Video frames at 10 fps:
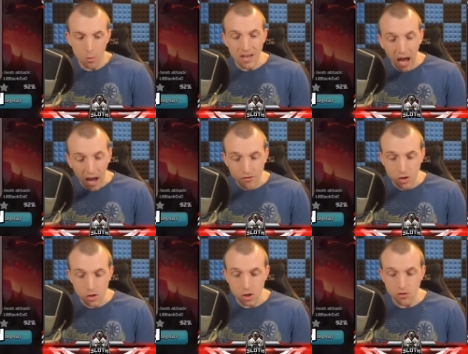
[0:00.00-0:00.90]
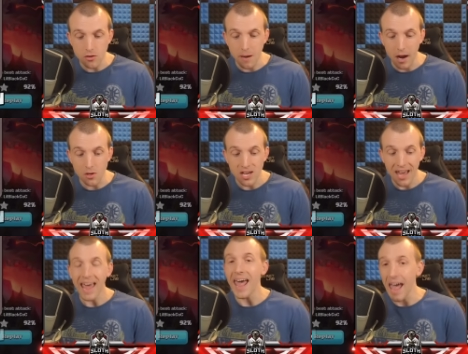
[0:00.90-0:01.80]
We have done just about
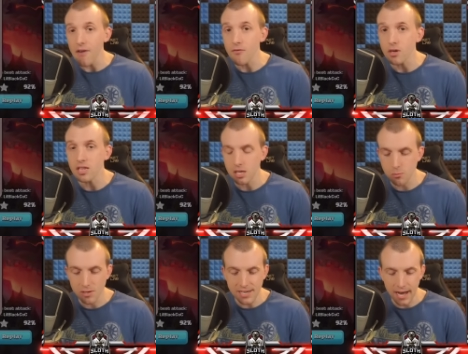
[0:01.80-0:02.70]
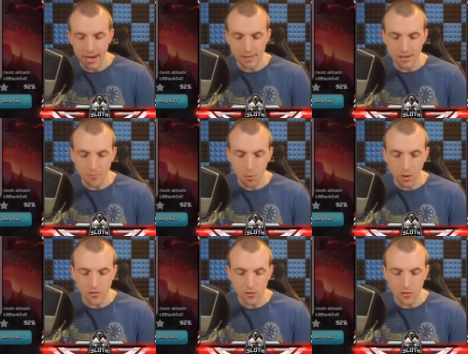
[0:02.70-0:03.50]
everything we can at this point